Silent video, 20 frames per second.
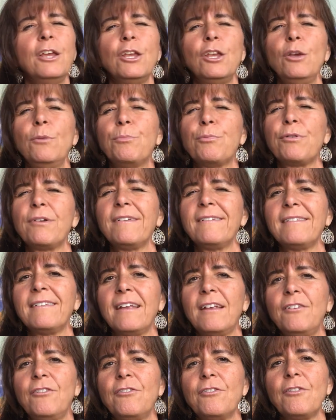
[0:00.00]
you
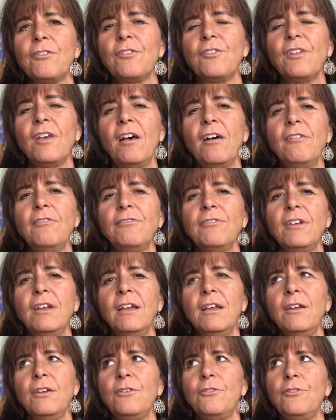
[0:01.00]
present yourself
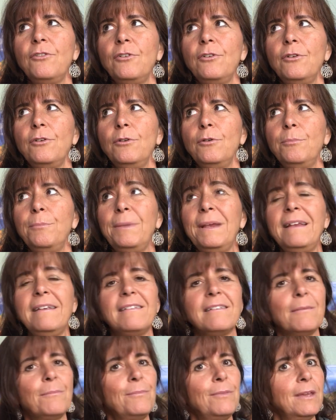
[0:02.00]
to be
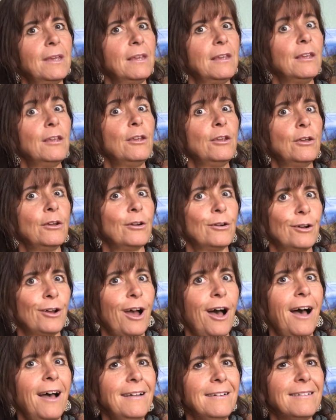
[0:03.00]
something you're
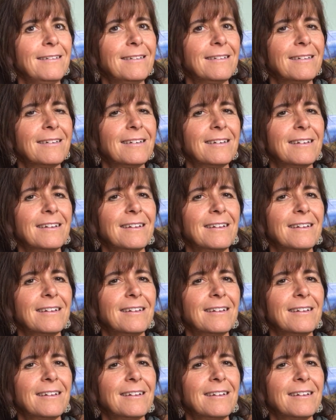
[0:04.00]
not,